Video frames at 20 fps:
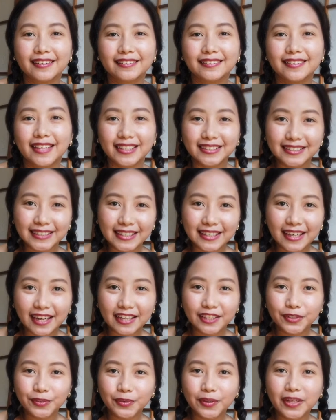Next thing I
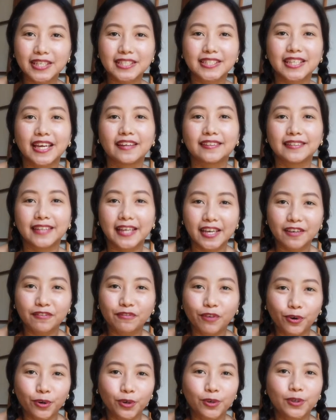do is I take
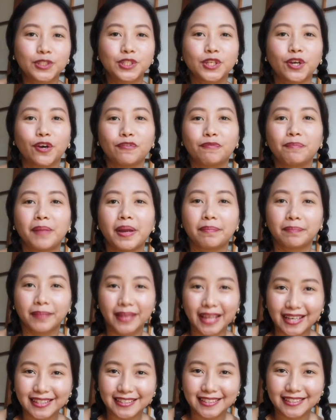photos of my
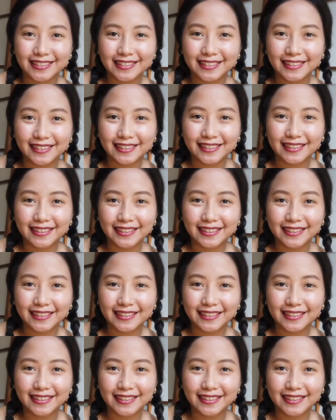plants.